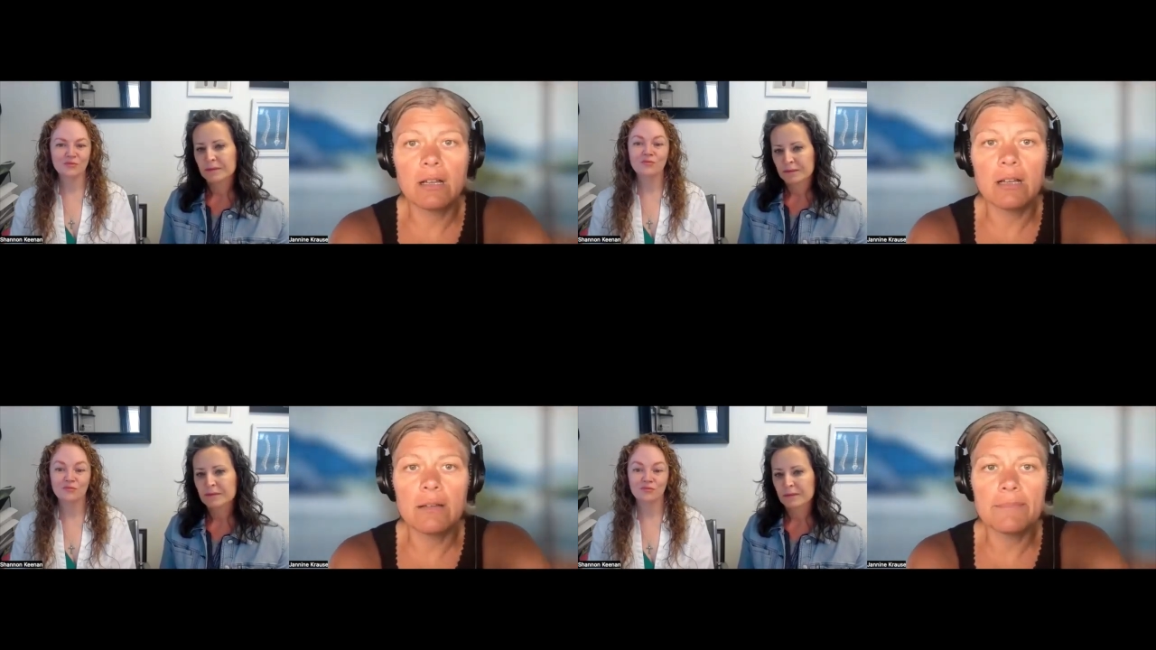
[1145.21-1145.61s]

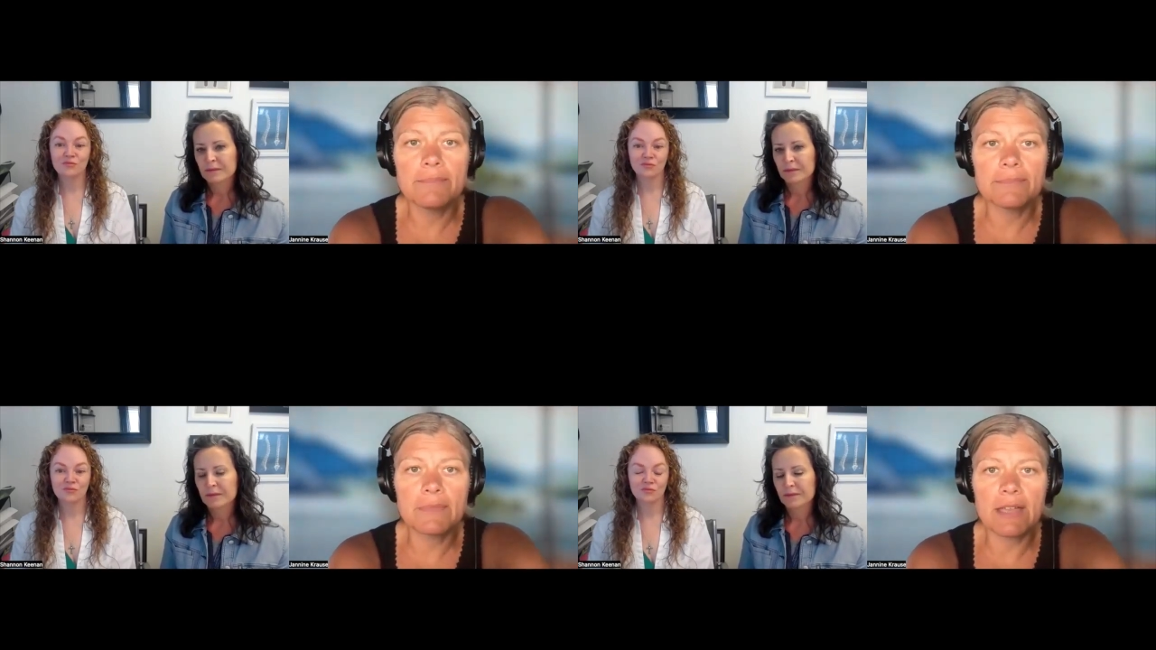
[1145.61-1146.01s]

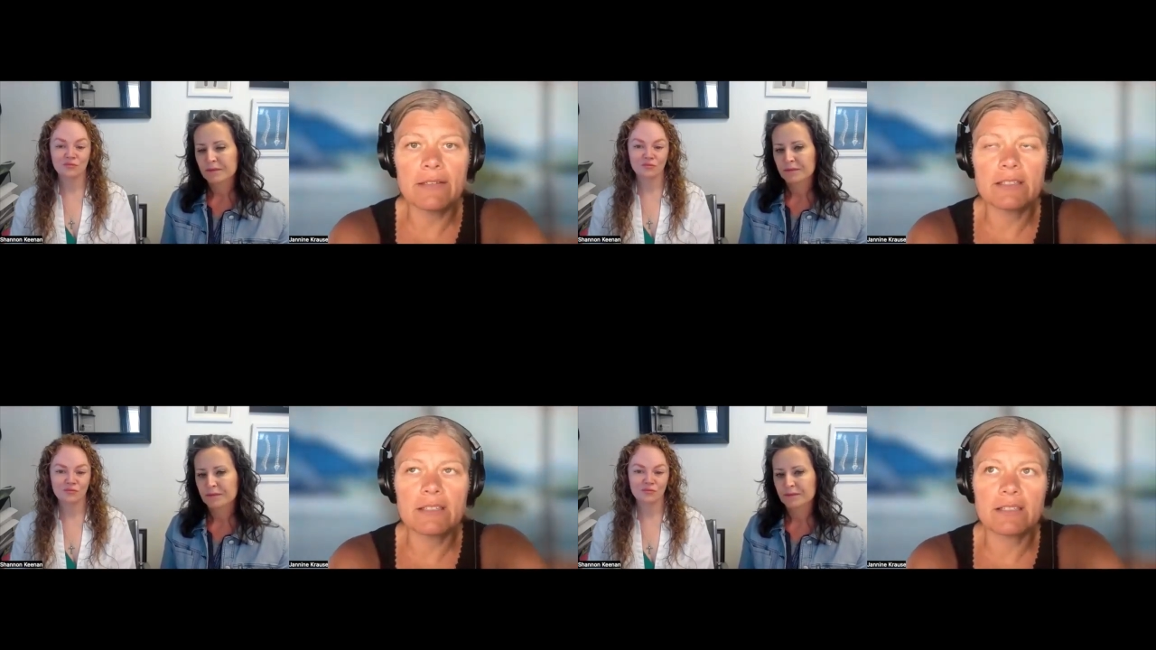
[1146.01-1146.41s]

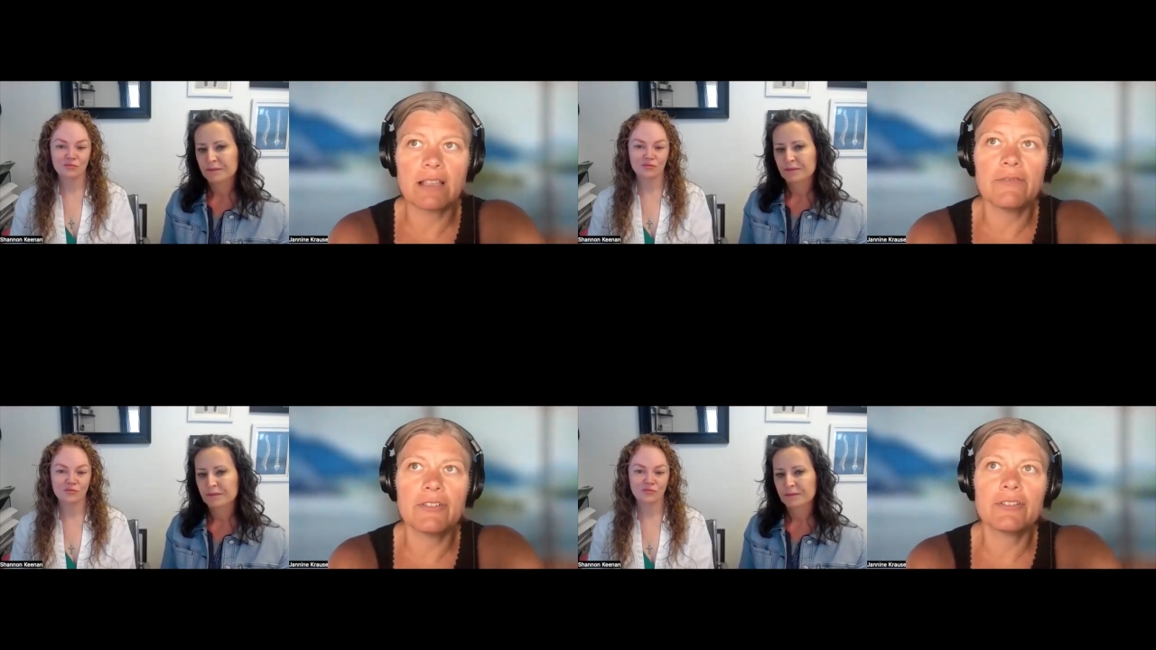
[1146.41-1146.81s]

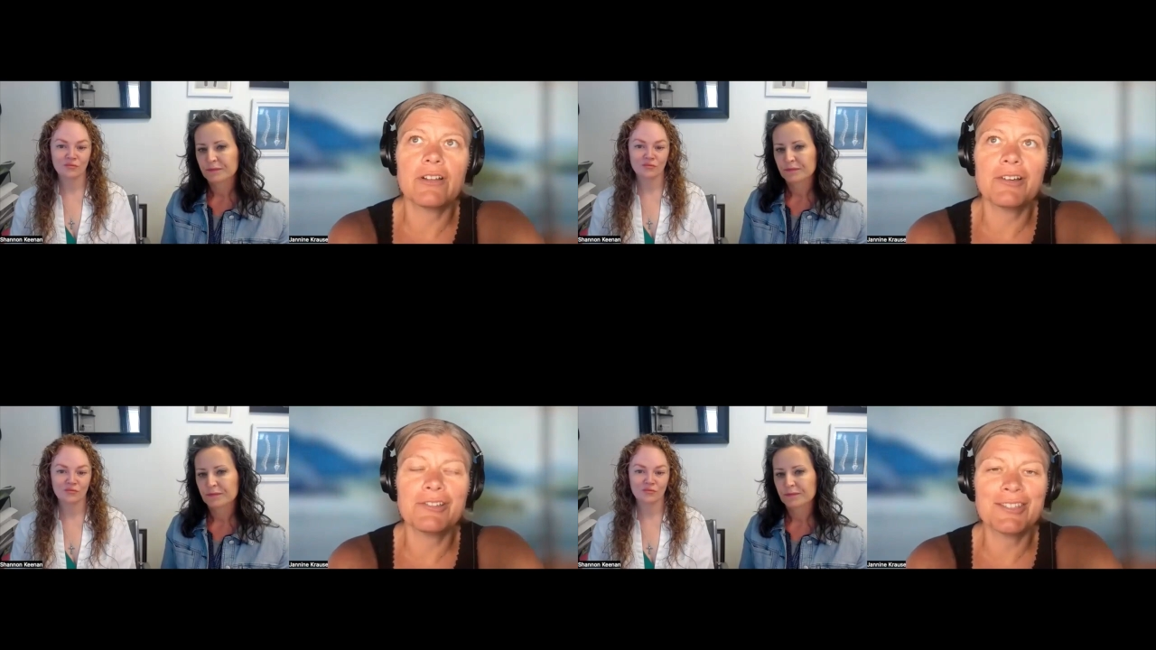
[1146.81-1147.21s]
Speaker 1: I've heard
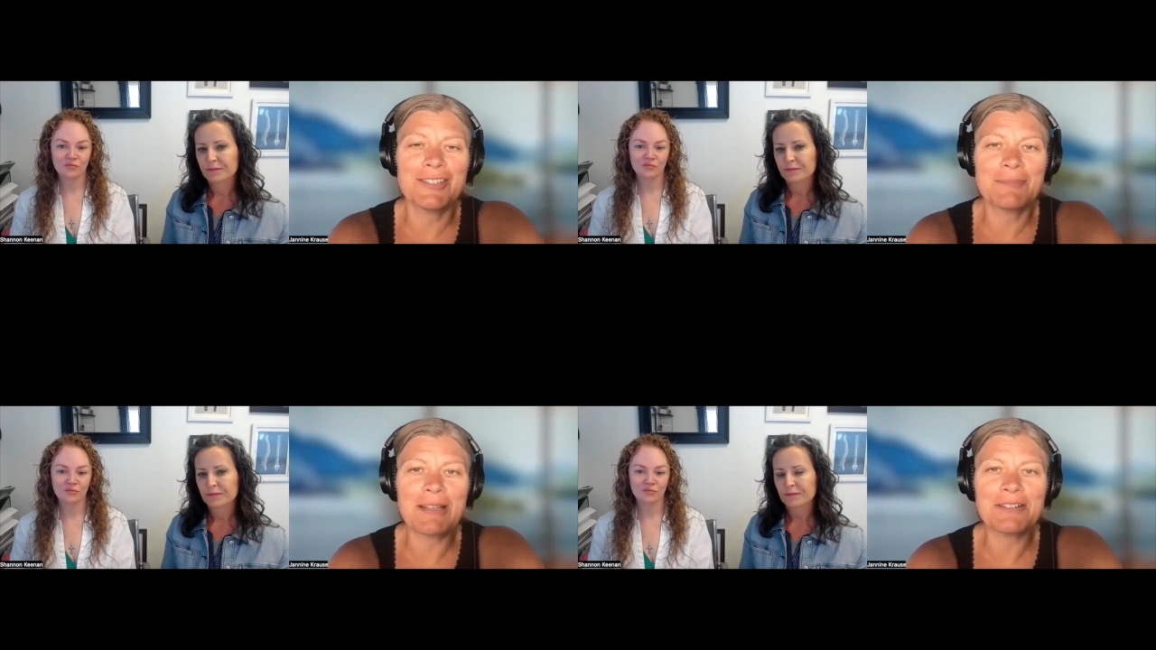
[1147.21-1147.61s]
all
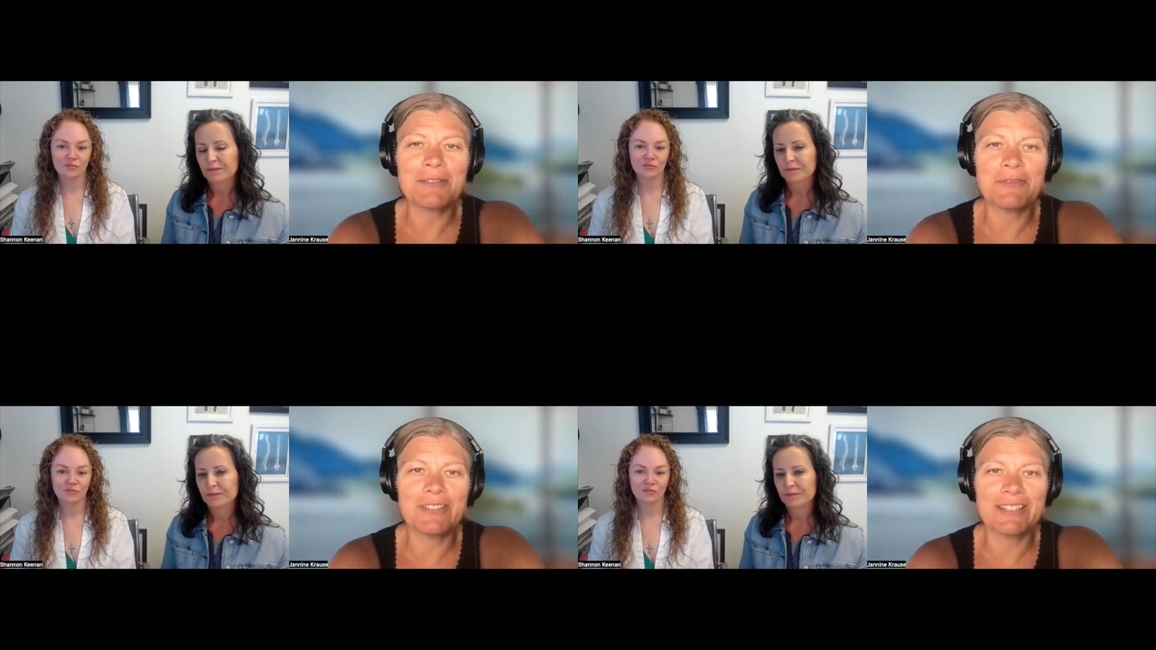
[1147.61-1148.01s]
the
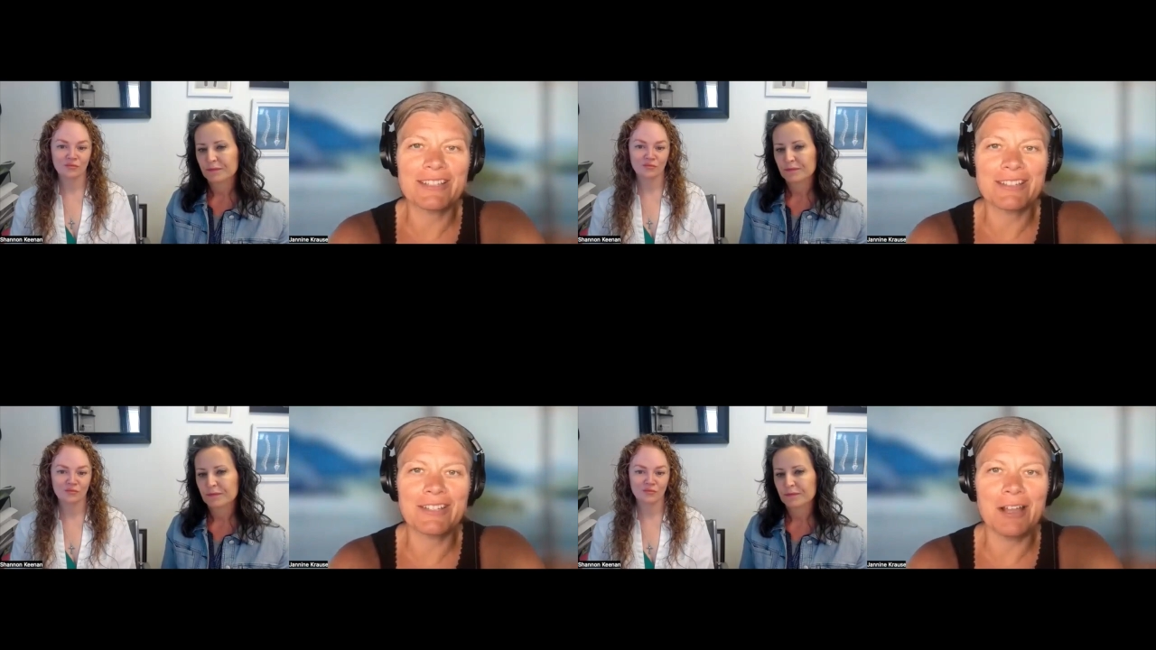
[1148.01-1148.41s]
spectrum of like,
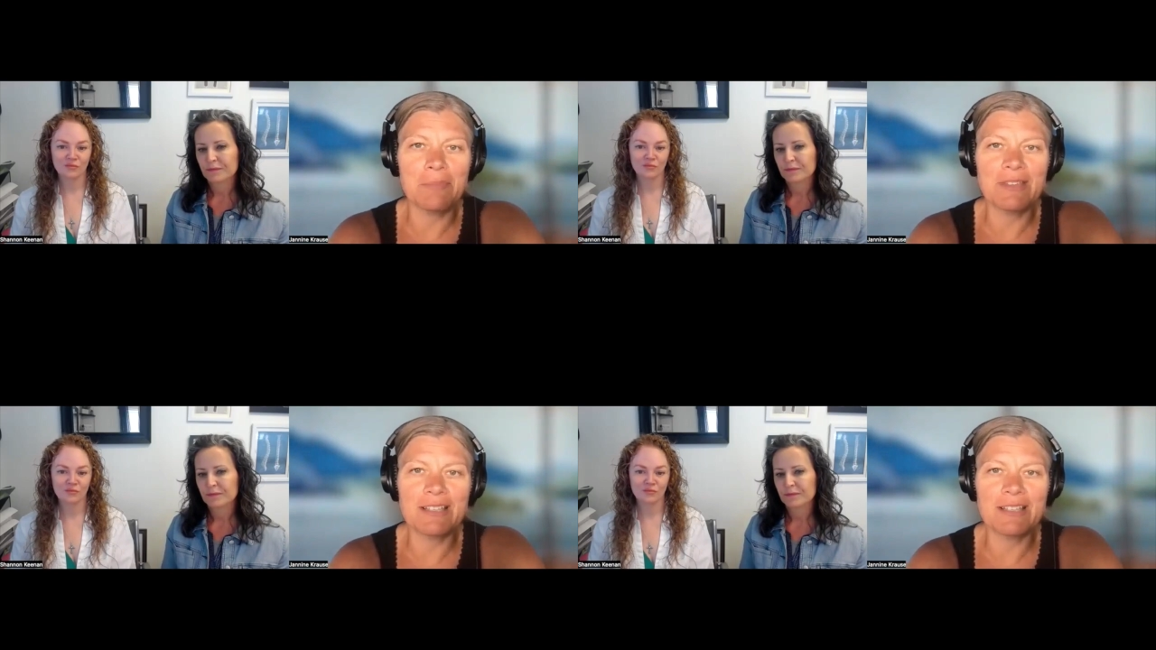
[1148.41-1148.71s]
suck it up.